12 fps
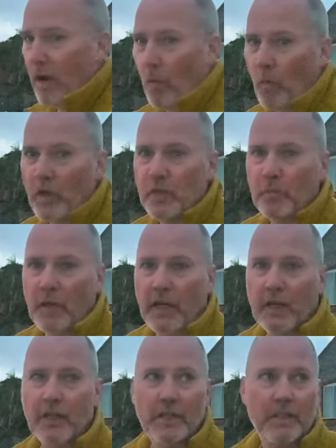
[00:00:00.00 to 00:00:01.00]

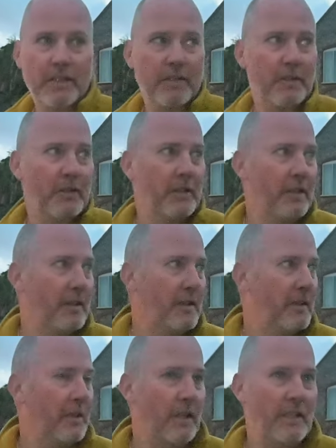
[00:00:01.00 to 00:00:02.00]
whispering because it's
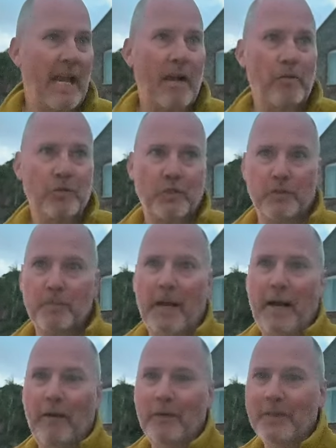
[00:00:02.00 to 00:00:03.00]
there's houses
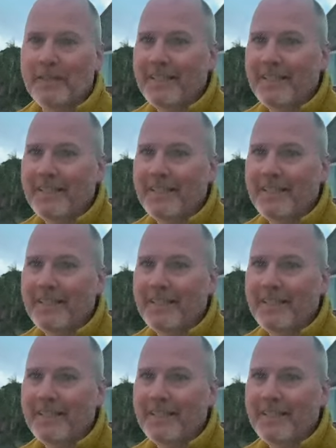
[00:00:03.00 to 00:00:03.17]
about.